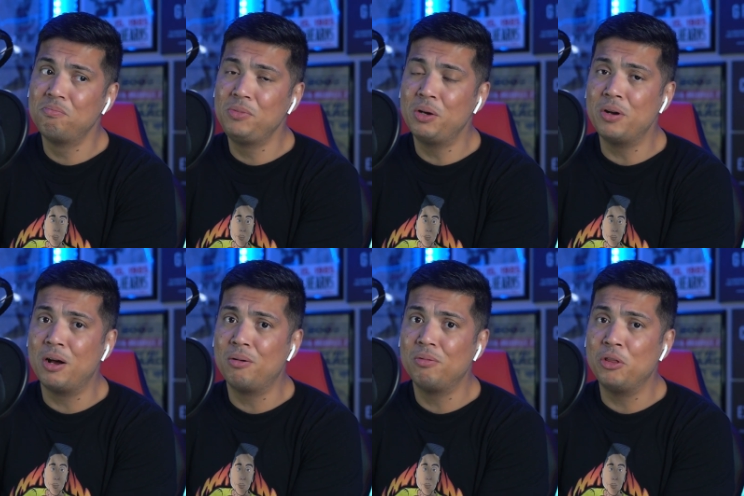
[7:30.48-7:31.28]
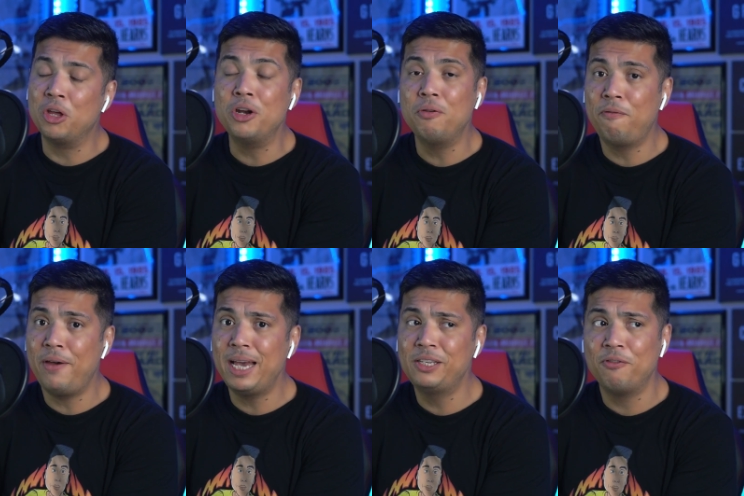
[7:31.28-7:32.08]
you know, the new
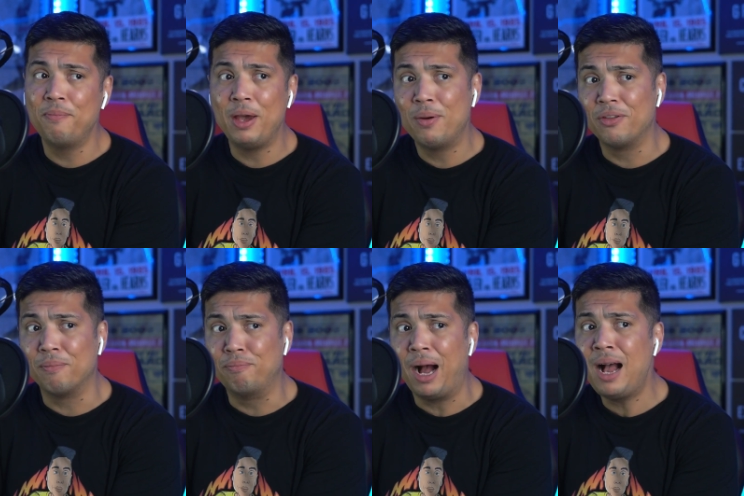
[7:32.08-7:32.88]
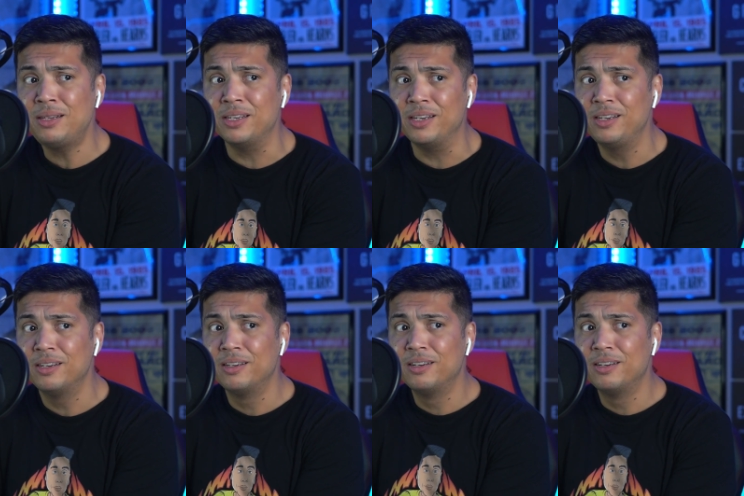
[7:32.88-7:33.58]
face of Mayweather boxing,